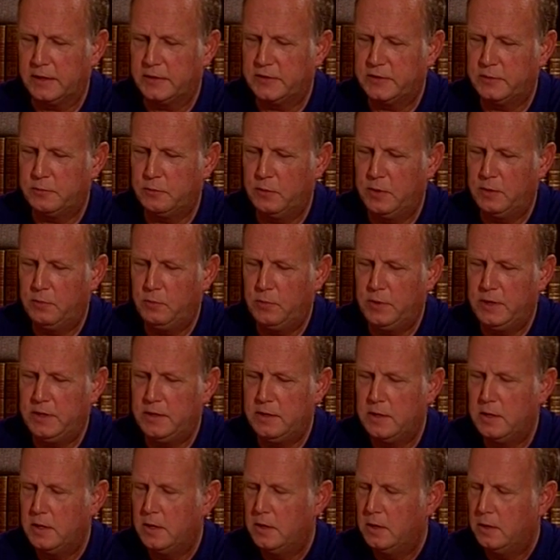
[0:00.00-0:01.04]
That when
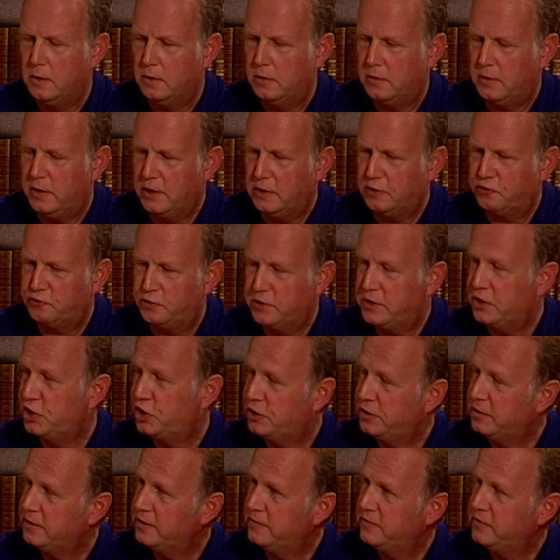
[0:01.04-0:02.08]
we think
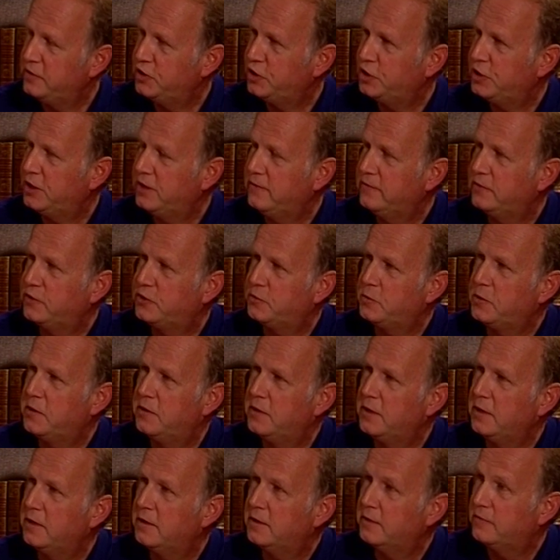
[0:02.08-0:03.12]
traditionally of yeshivas, we
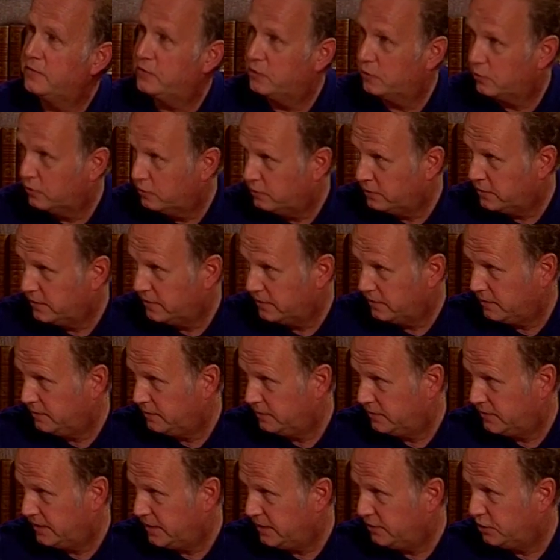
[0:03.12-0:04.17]
think of Torah
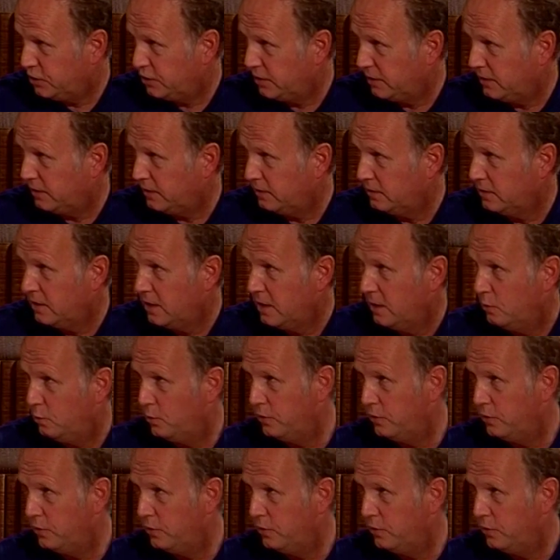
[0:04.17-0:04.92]
teaching.